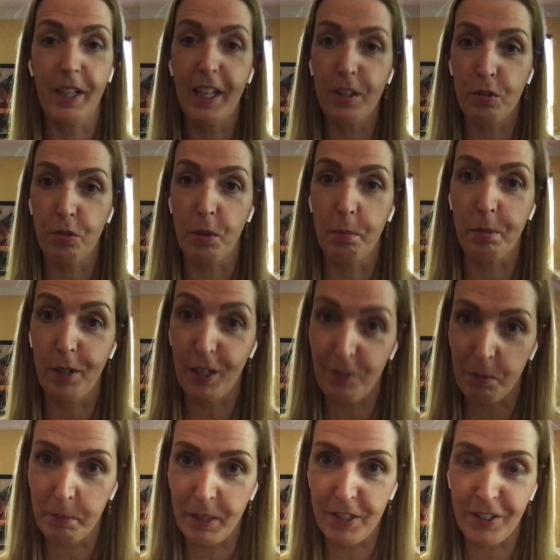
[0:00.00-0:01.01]
So I asked for a
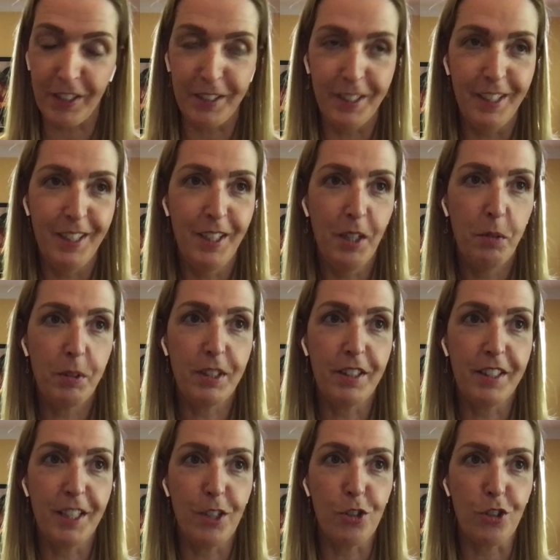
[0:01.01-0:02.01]
private meeting
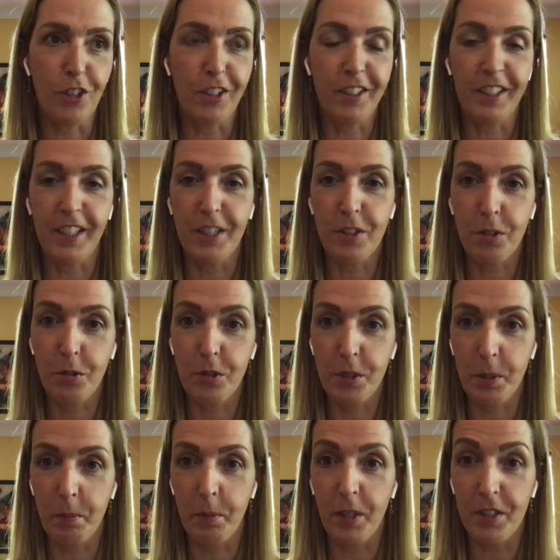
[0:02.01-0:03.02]
with the Taoiseach, and I
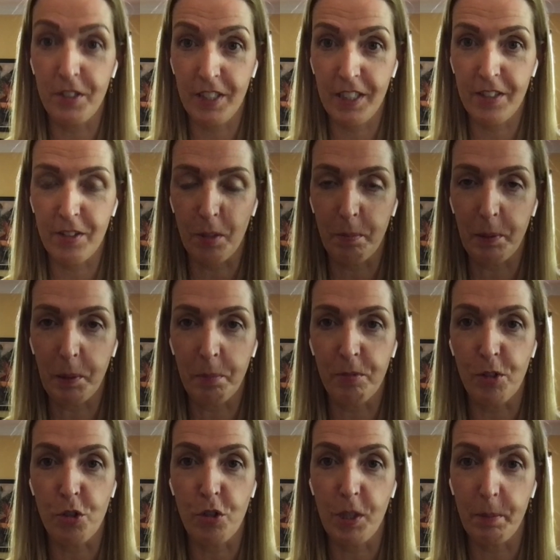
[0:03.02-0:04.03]
told him what dates I'd be
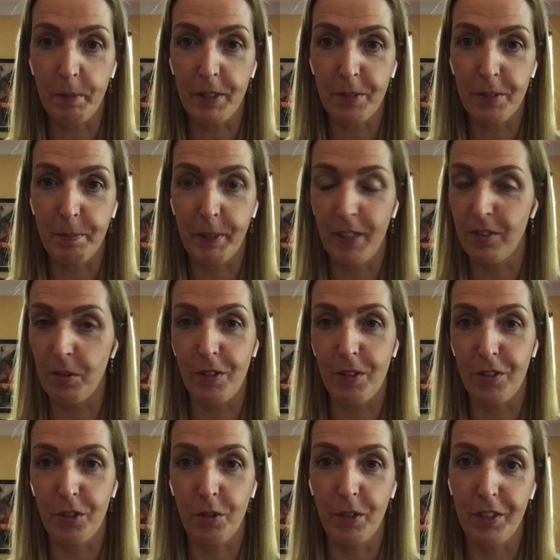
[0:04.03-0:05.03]
up for treatment, because I
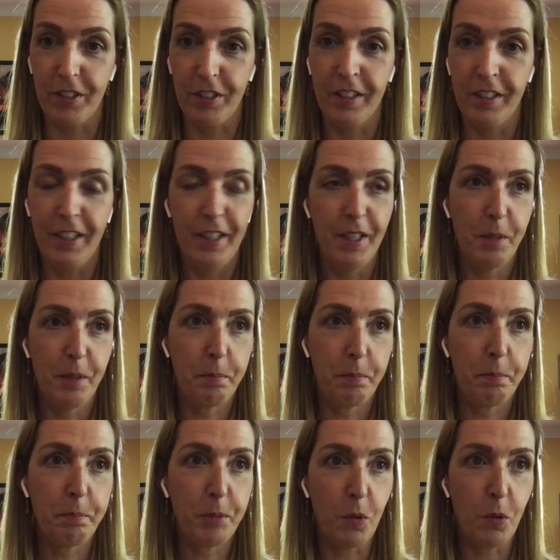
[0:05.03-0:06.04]
wasn't going to
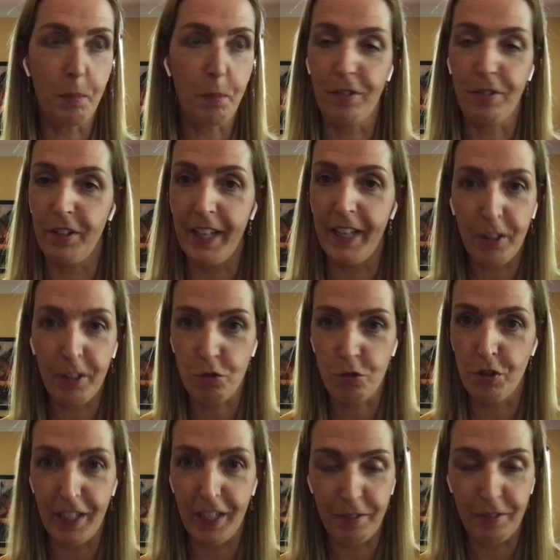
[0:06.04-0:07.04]
go up for an
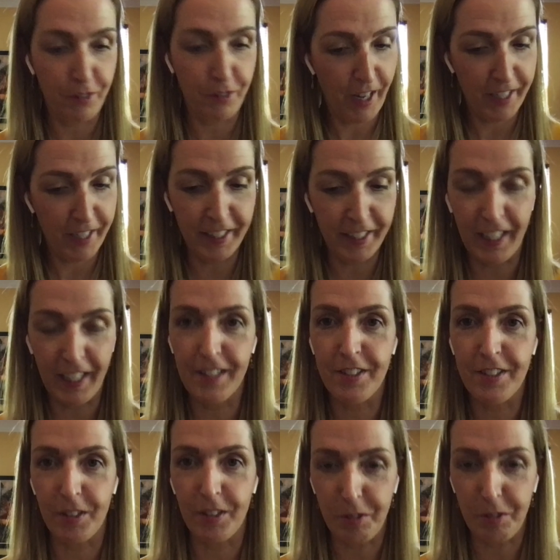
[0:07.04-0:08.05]
extra day for anything
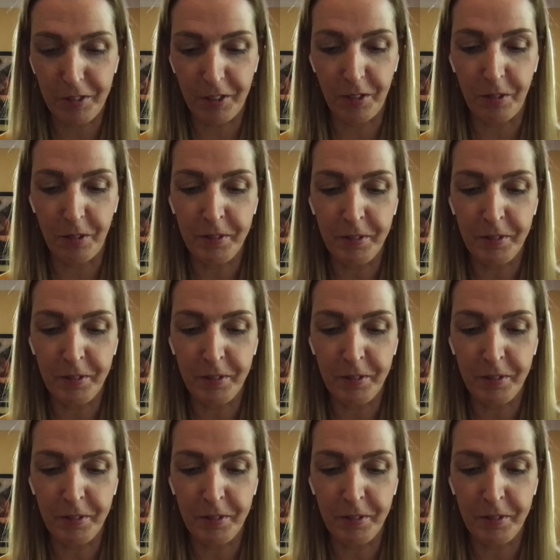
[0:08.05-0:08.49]
else, and